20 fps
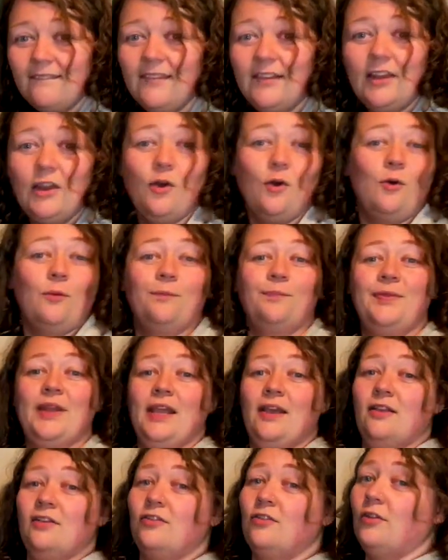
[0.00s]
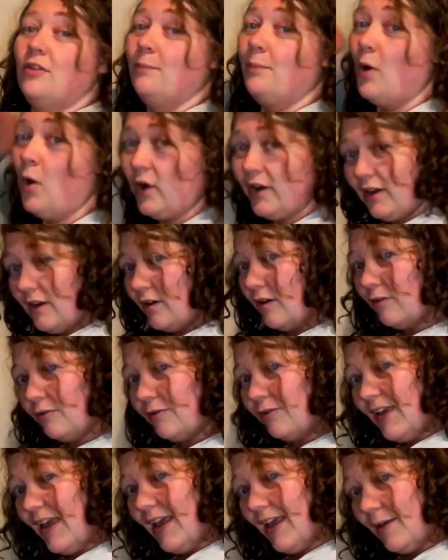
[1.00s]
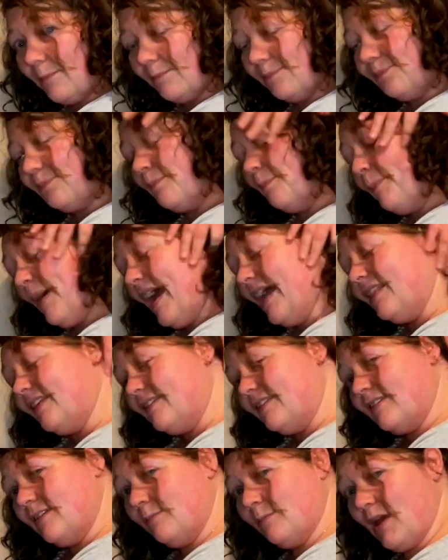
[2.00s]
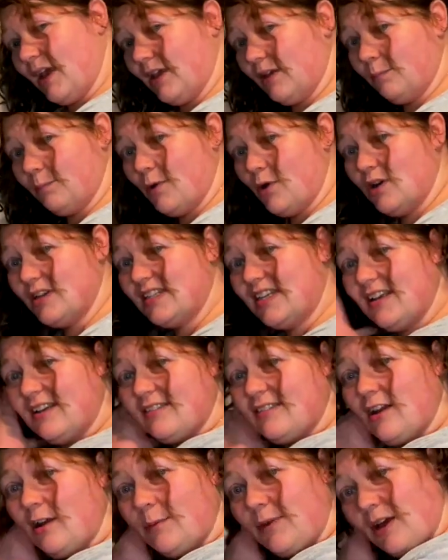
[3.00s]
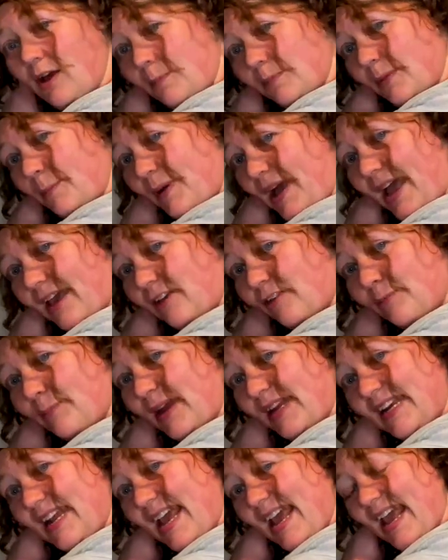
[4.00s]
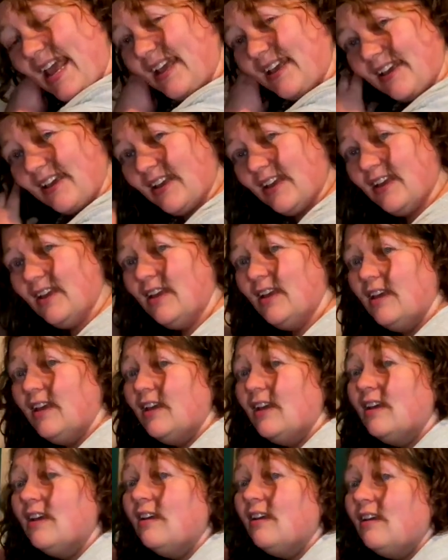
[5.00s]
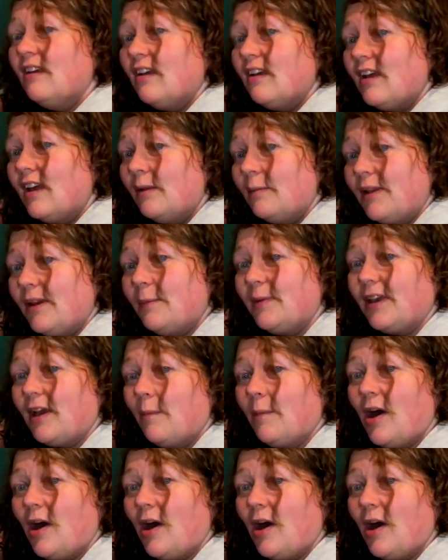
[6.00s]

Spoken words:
No. So the point of balance in my body has now become the back of my neck. I'm going to become a